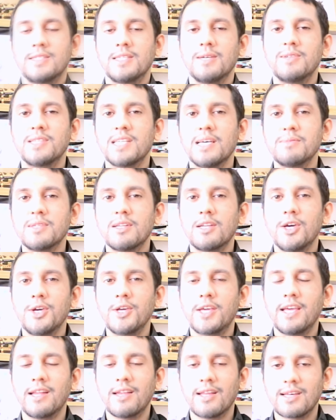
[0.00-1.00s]
So in terms of
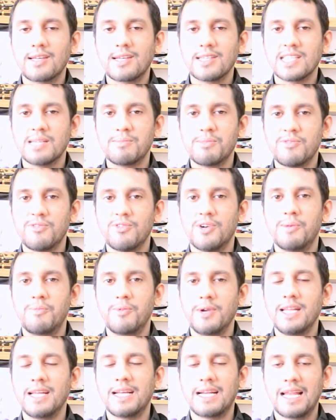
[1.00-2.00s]
Loki, like I said before,
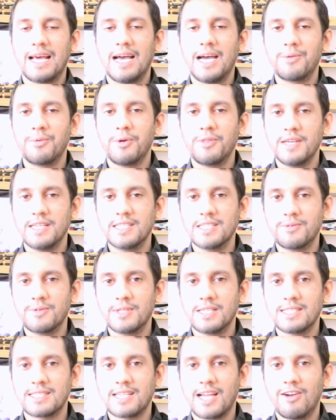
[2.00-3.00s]
I'm really glad what they did
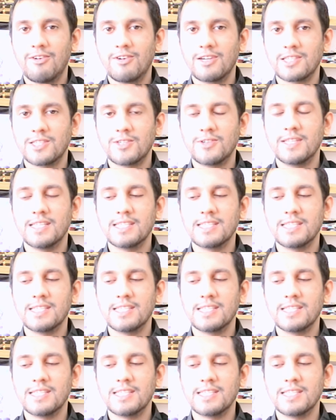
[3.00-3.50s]
with his character,